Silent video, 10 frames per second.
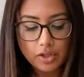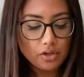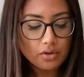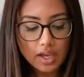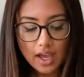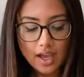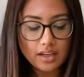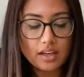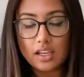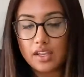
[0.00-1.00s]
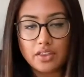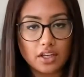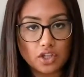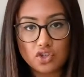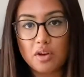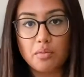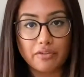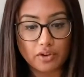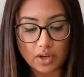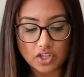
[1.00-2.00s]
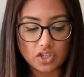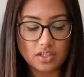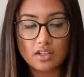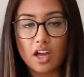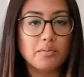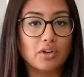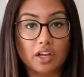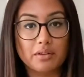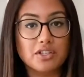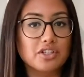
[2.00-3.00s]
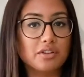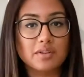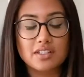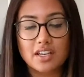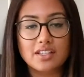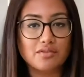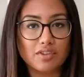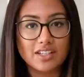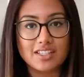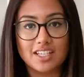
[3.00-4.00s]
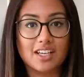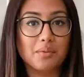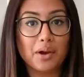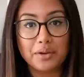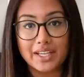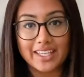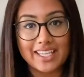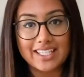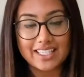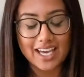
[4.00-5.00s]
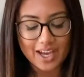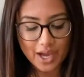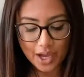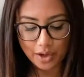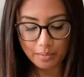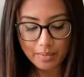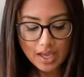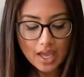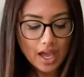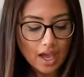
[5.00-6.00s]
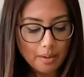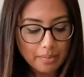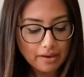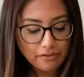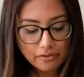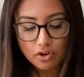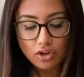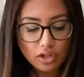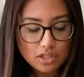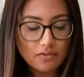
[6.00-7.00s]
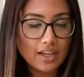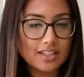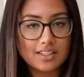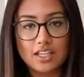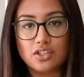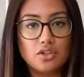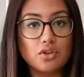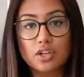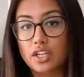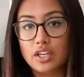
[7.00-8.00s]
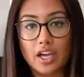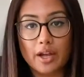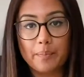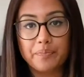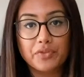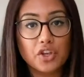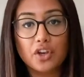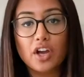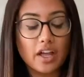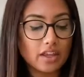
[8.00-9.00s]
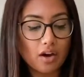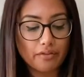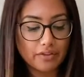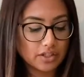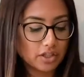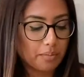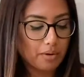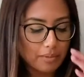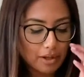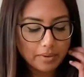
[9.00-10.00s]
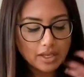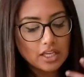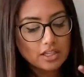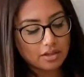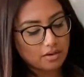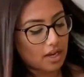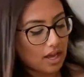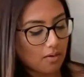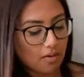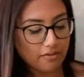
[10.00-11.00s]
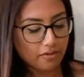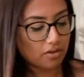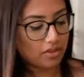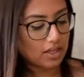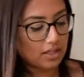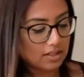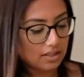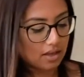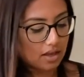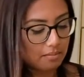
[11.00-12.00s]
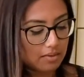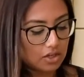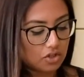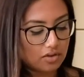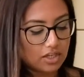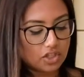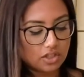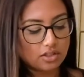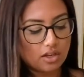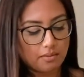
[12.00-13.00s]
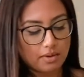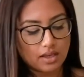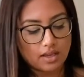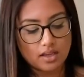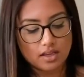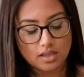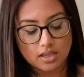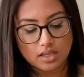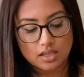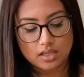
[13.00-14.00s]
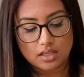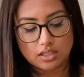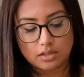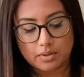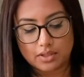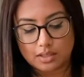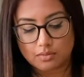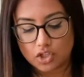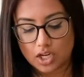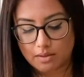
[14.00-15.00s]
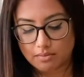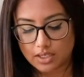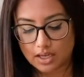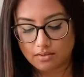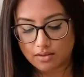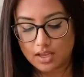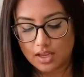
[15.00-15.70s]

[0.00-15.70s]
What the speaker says: You can either trim off your edges. I'm not going to. It's nice and rustic and we're only going to eat it at home. But if you've got lots of excess, you can cut that off, that's no problem. So now I've got this, I'm literally just going to put some jam down